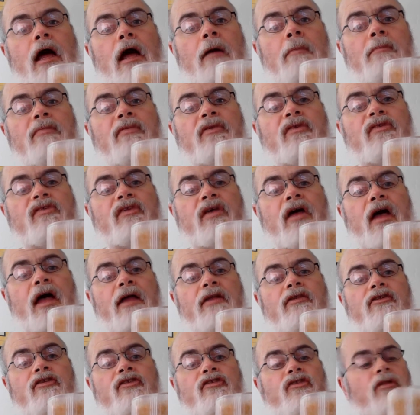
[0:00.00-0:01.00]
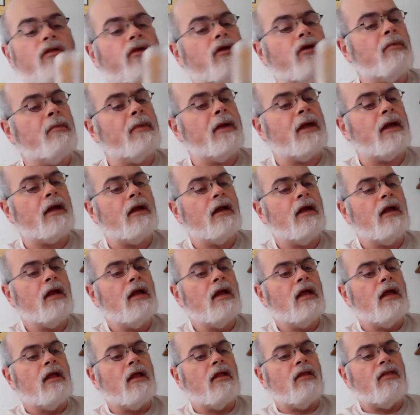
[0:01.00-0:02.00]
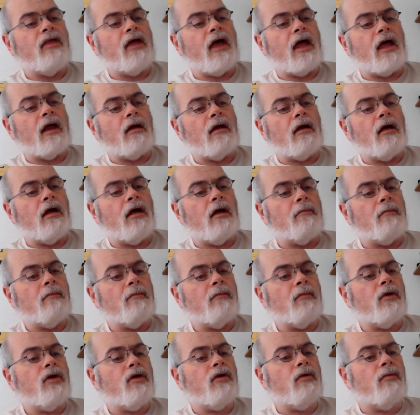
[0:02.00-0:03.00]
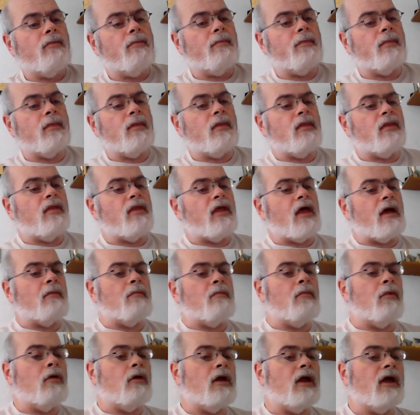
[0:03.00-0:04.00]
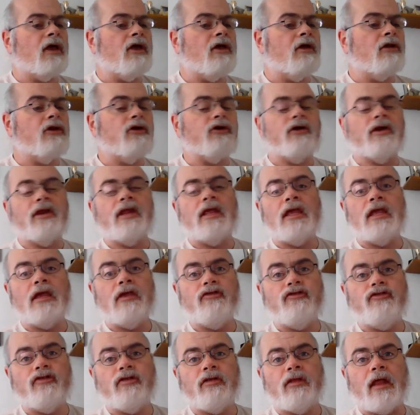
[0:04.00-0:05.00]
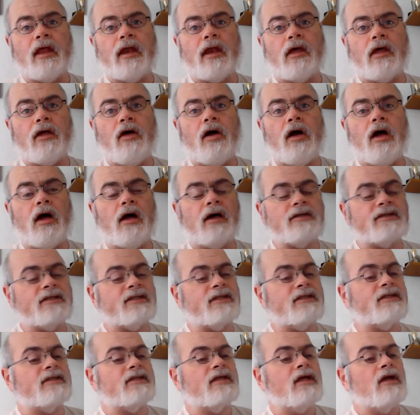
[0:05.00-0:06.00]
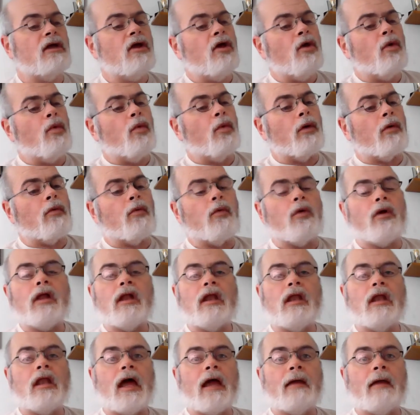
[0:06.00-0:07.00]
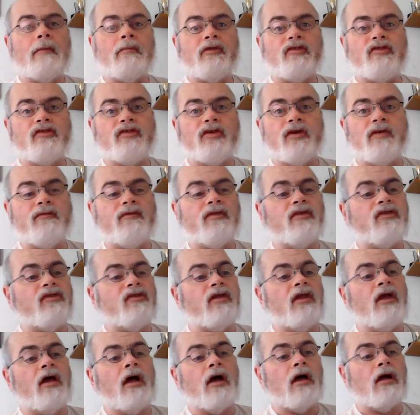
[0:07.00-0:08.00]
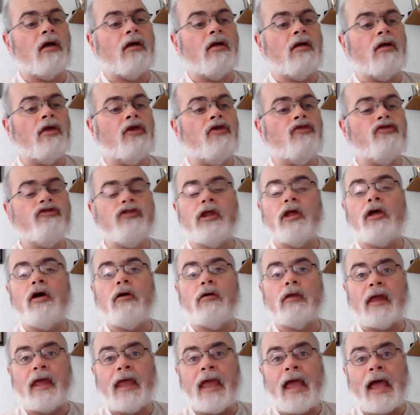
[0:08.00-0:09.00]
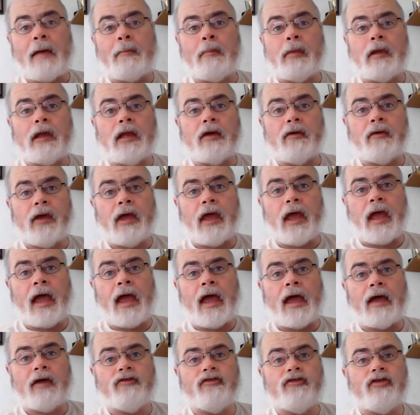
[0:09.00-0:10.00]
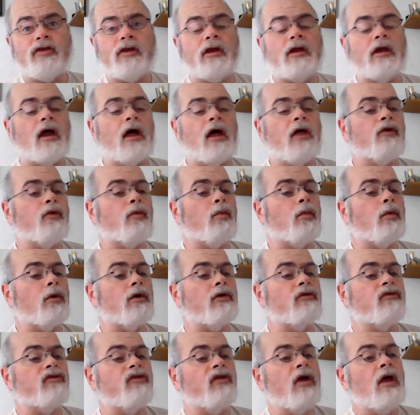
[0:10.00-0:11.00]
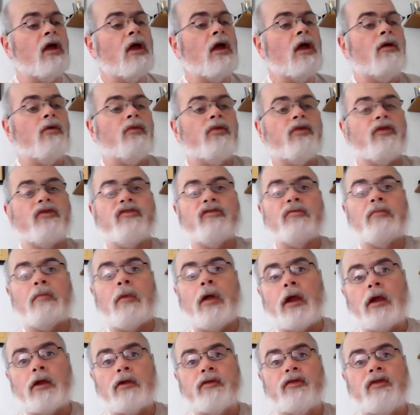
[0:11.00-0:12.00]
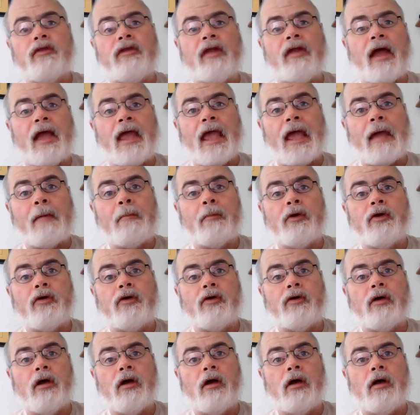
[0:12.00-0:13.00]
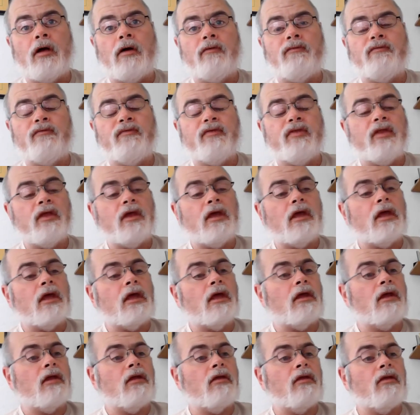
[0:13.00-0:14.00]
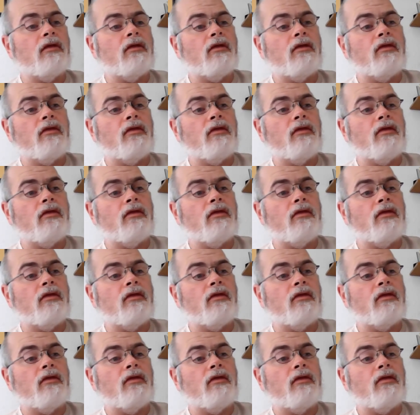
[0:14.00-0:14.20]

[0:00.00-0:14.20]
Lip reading: up outside just a little bit. That molecular adhesion that causes what will line the surface usually called capillary action. In other words, the smaller diameter of the